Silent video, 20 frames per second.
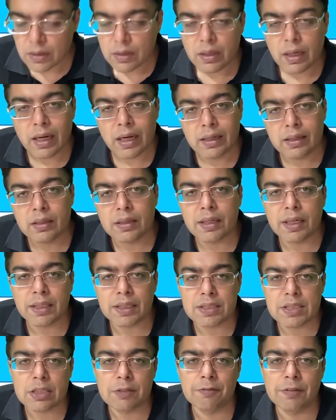And a
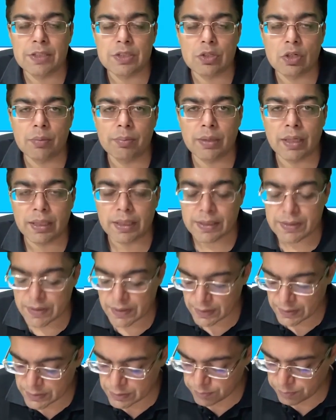characteristic feature of hepatitis
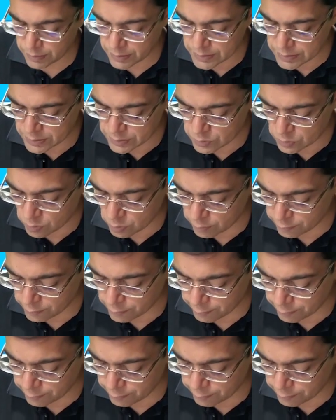A is presence of a